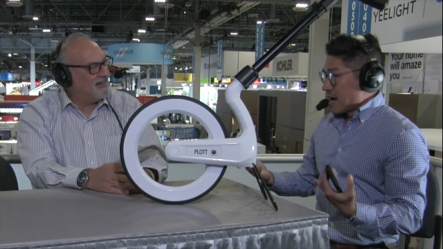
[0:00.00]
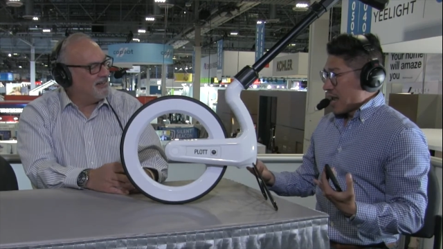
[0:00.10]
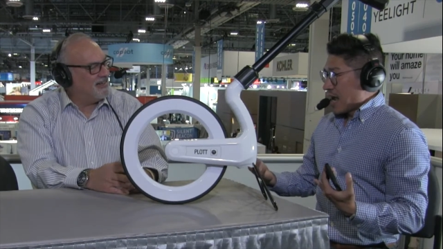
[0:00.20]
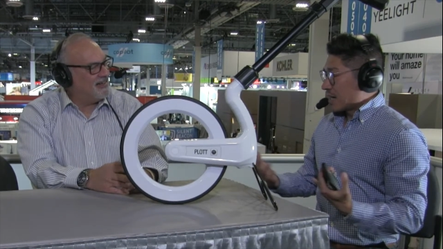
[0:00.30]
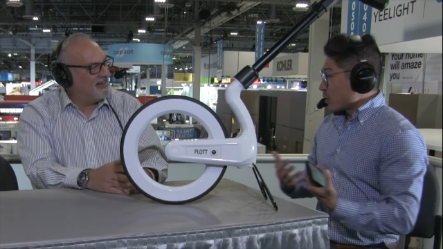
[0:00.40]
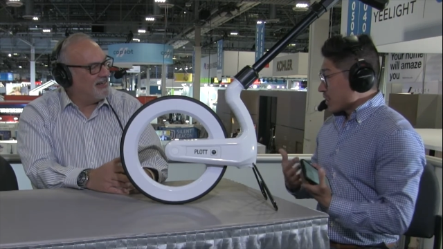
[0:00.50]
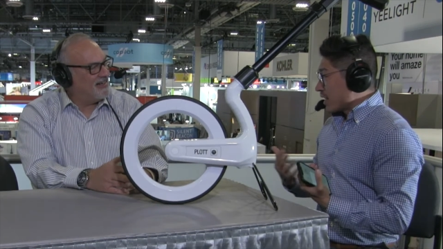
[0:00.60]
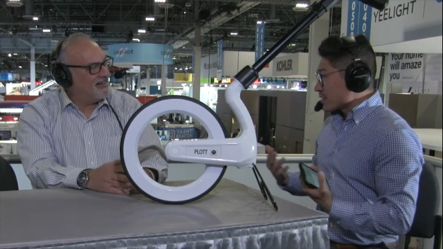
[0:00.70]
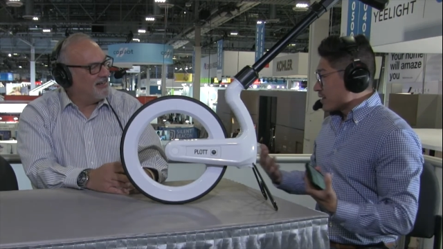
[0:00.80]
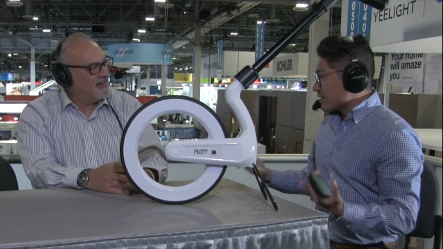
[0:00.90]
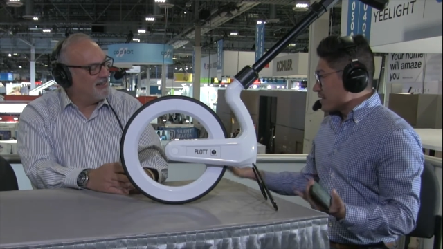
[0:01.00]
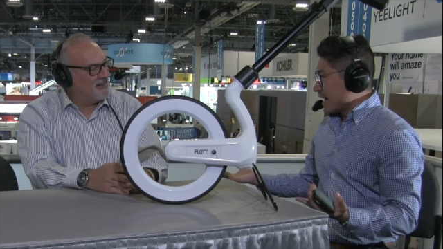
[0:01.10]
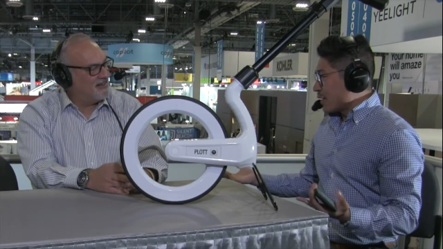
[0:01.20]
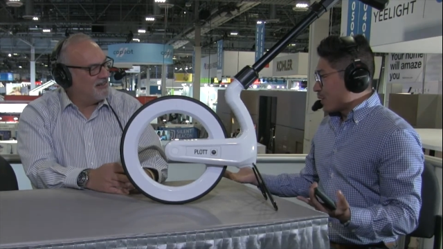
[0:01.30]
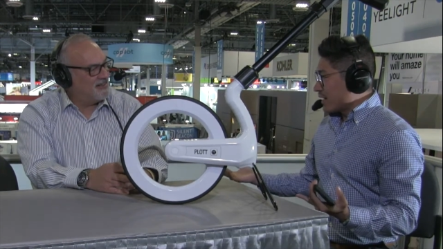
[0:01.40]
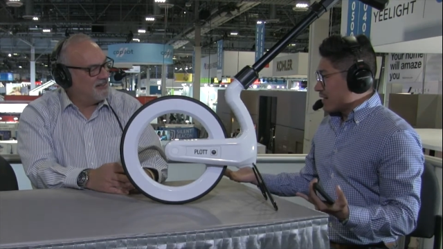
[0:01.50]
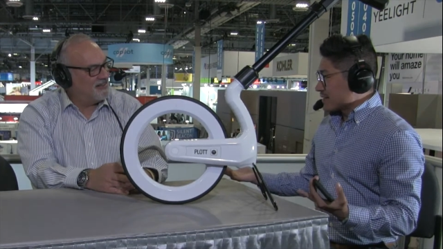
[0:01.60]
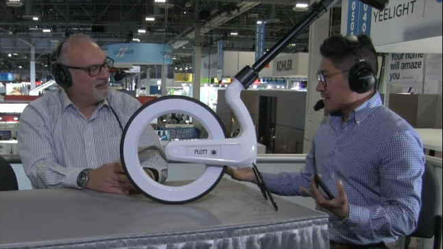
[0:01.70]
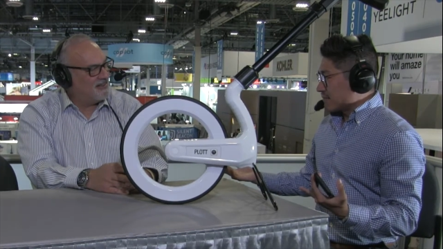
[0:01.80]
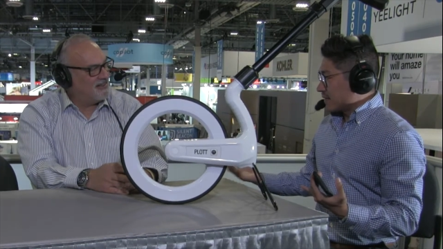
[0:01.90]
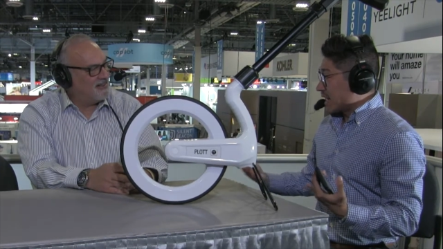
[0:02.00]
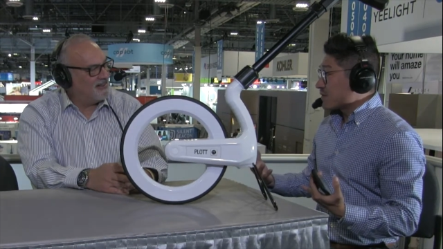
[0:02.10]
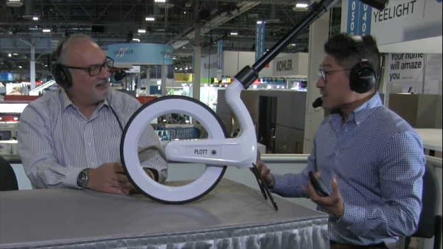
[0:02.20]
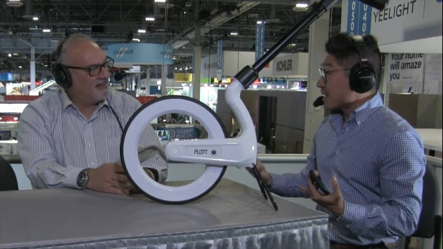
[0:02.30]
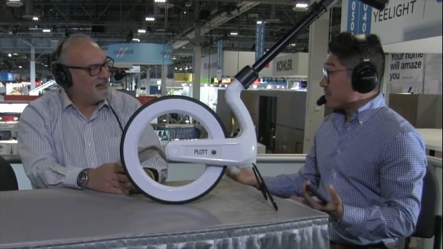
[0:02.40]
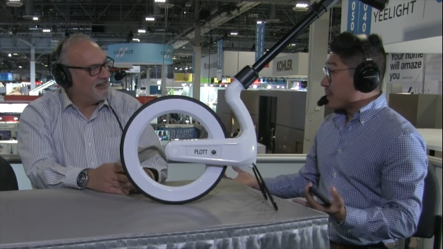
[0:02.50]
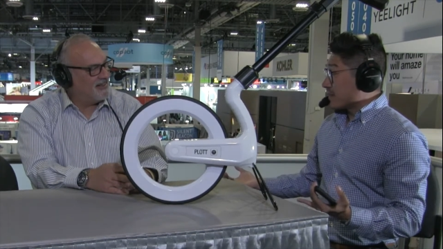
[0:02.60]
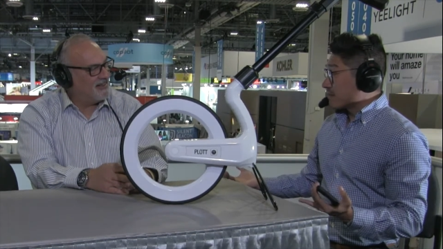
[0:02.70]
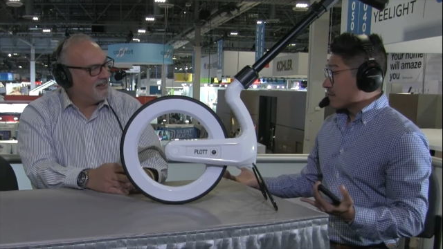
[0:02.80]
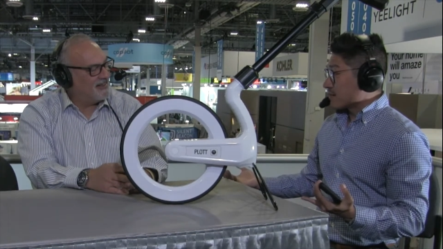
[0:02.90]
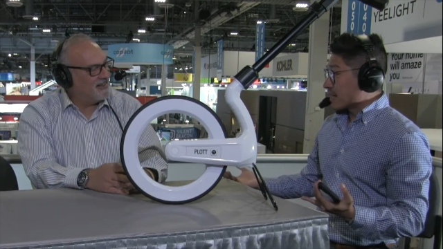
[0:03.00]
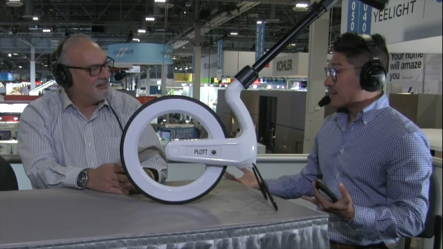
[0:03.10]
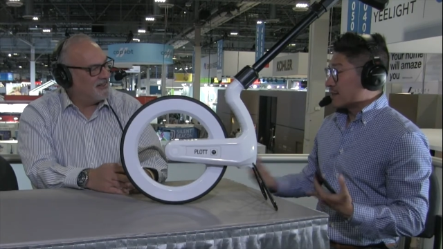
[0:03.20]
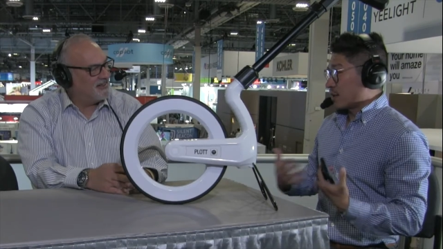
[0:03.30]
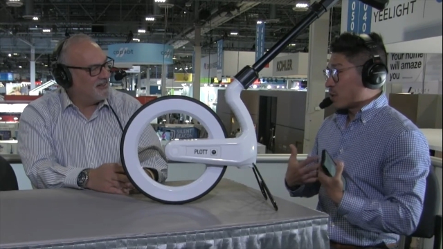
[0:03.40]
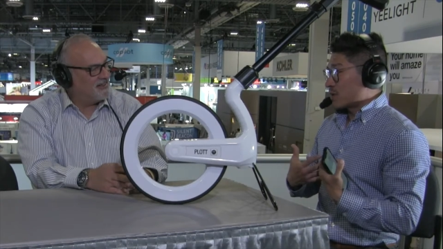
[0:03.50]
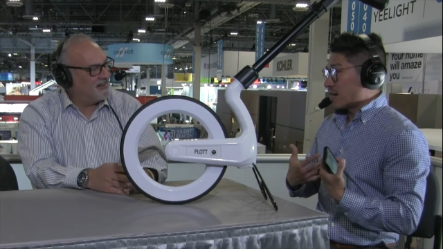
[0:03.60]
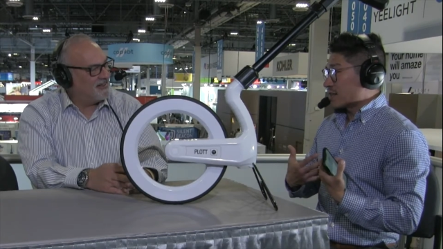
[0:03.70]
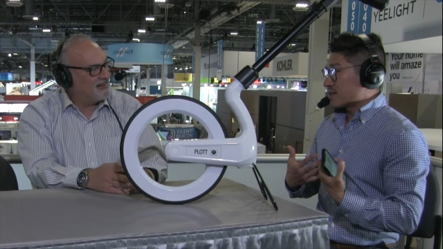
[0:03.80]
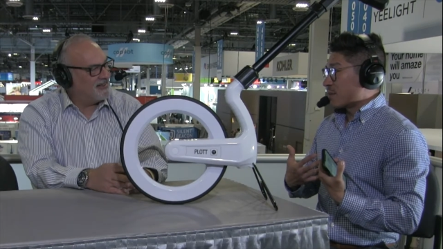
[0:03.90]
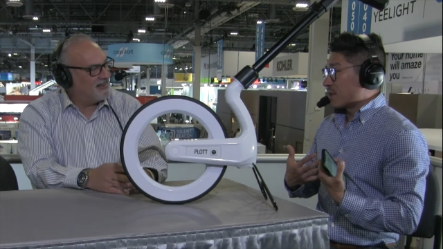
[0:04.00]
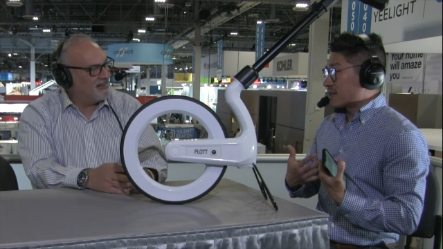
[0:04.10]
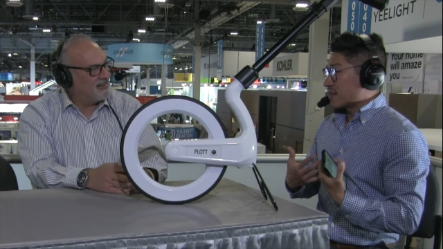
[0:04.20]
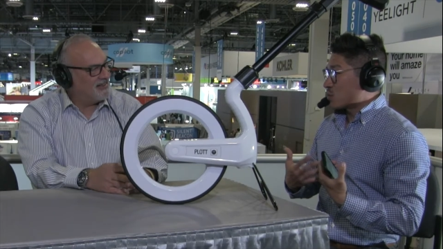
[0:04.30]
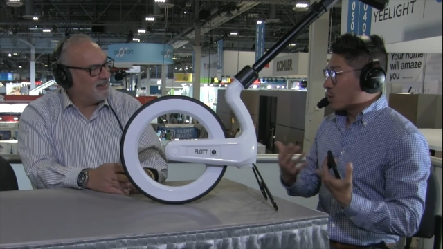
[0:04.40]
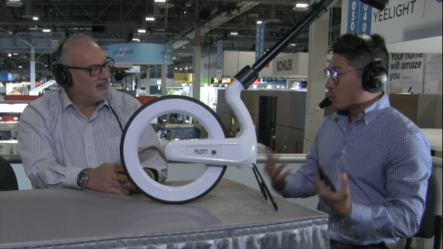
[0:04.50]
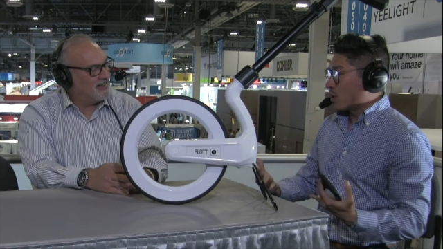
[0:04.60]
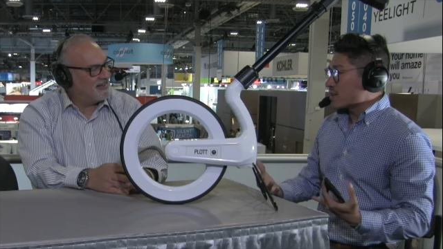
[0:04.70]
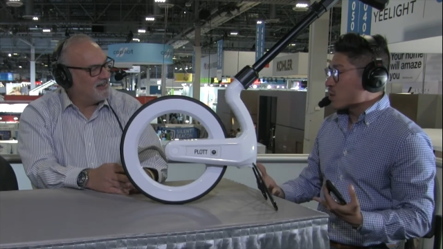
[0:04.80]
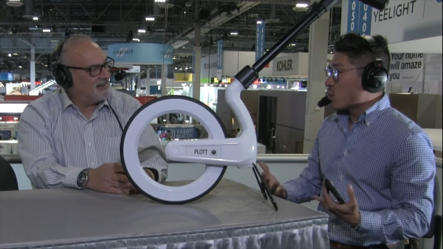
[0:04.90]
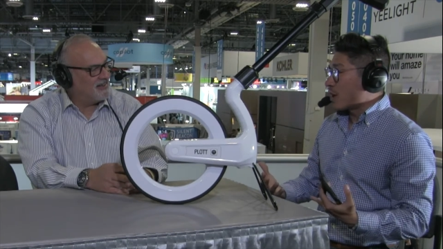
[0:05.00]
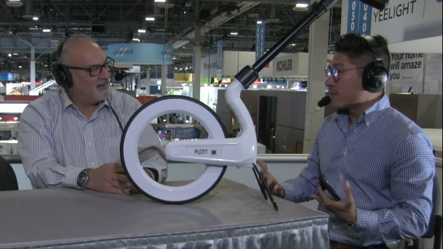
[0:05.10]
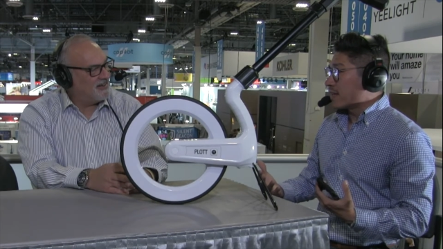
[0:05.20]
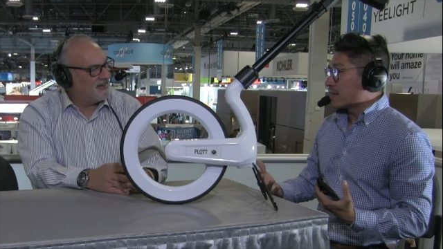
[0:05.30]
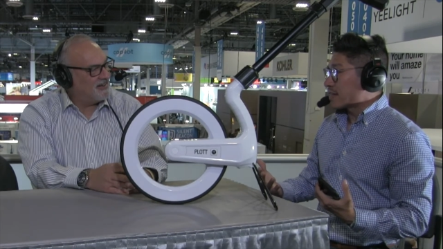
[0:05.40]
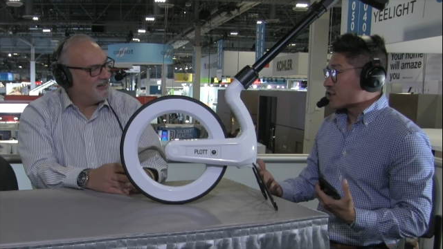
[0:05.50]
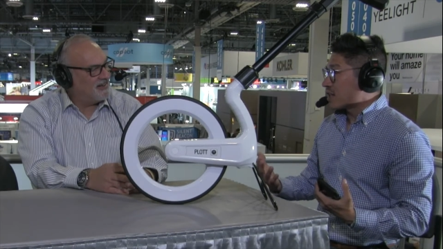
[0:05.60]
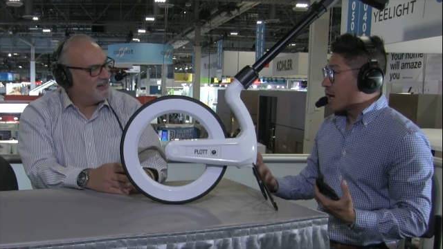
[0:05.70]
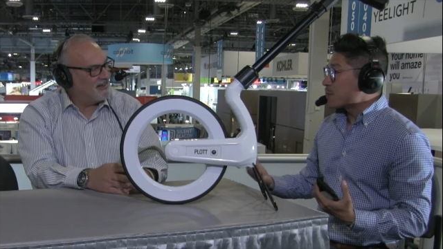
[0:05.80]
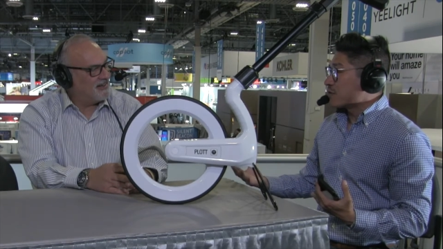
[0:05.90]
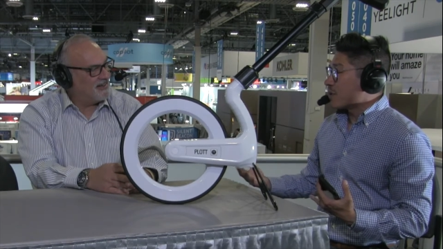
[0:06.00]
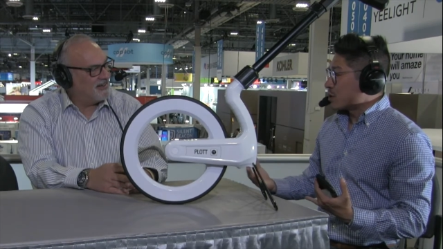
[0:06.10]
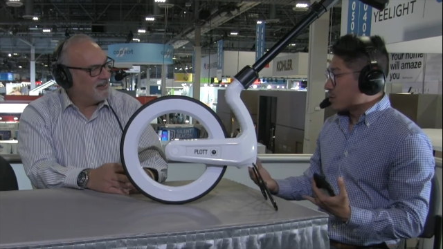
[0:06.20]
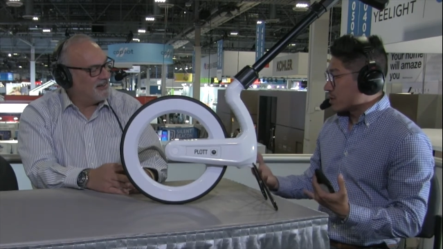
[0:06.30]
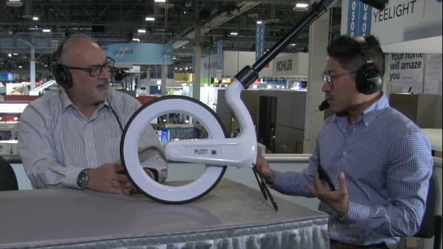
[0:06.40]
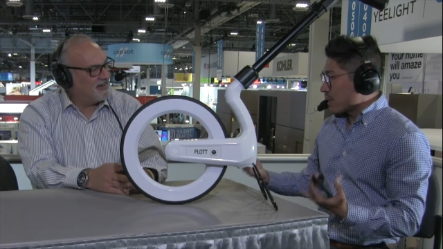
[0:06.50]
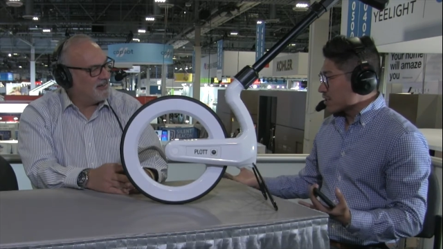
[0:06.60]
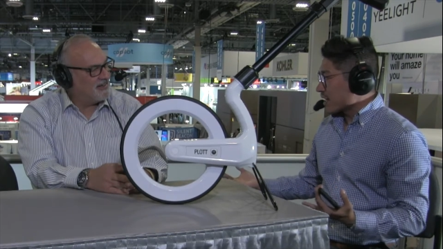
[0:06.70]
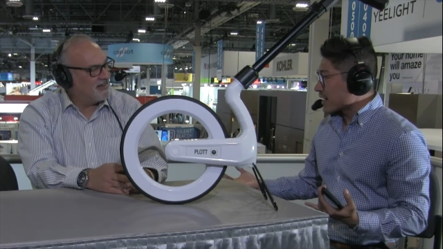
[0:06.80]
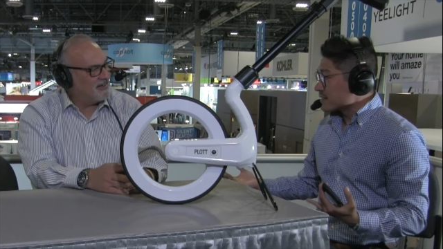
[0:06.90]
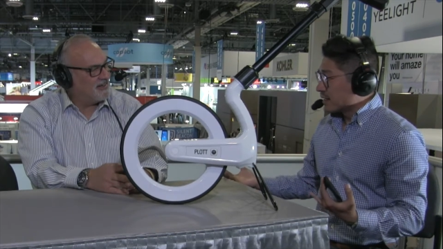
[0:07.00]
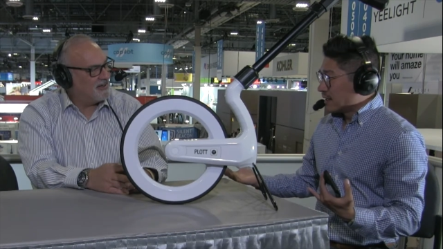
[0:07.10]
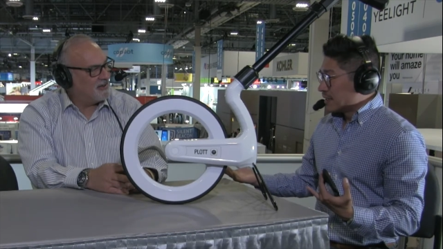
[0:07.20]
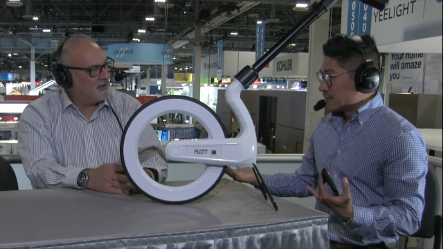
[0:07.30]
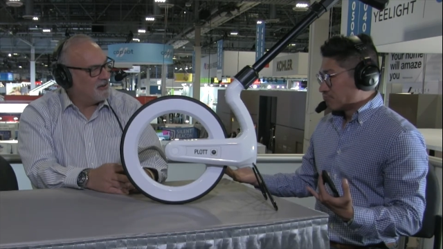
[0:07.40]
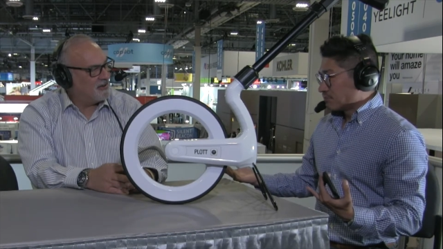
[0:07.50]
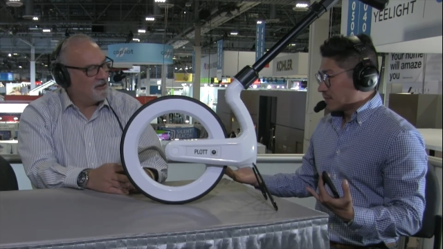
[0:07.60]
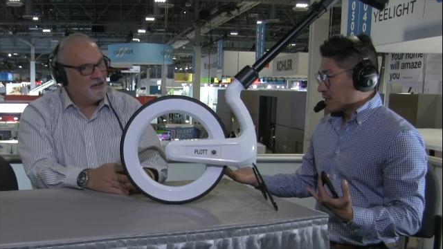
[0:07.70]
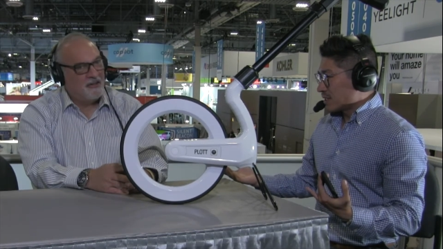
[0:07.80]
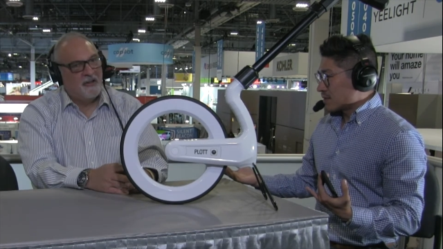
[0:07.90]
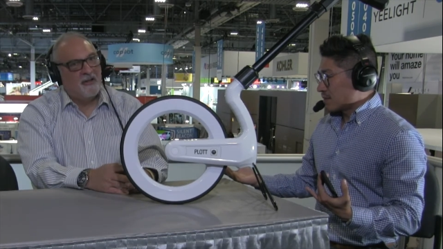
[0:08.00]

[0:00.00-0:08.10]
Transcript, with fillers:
Speaker 1: And when I talk to other DIYers, they, they have the same thing, right? When you talk to somebody who says, well, what is the one thing that stopped you from doing a project? It's